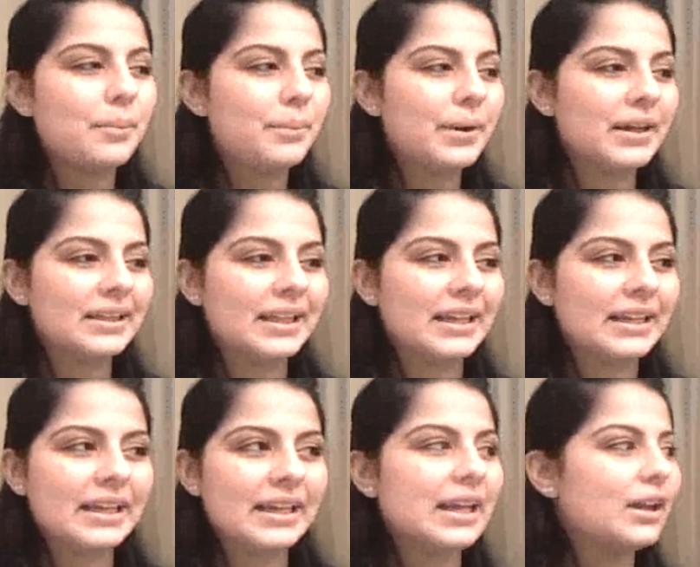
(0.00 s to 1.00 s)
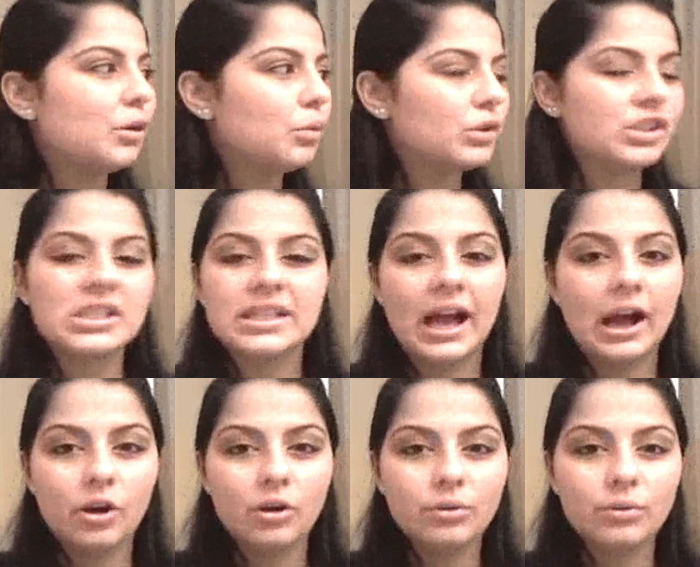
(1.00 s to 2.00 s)
But like when she's
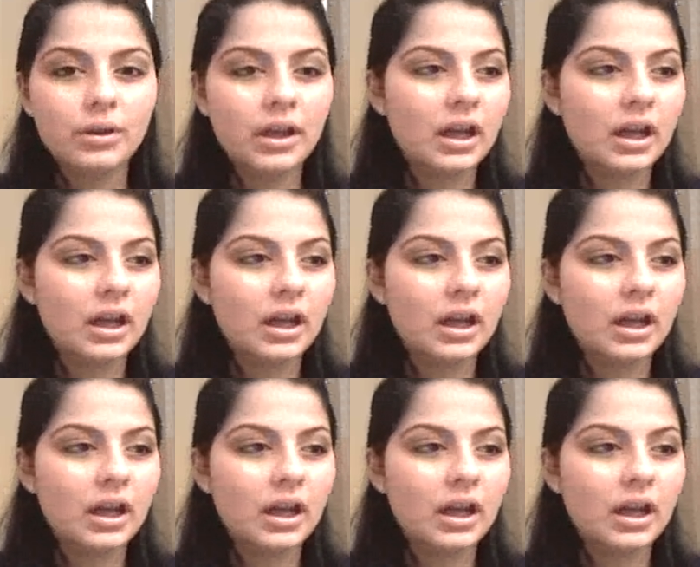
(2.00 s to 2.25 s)
out,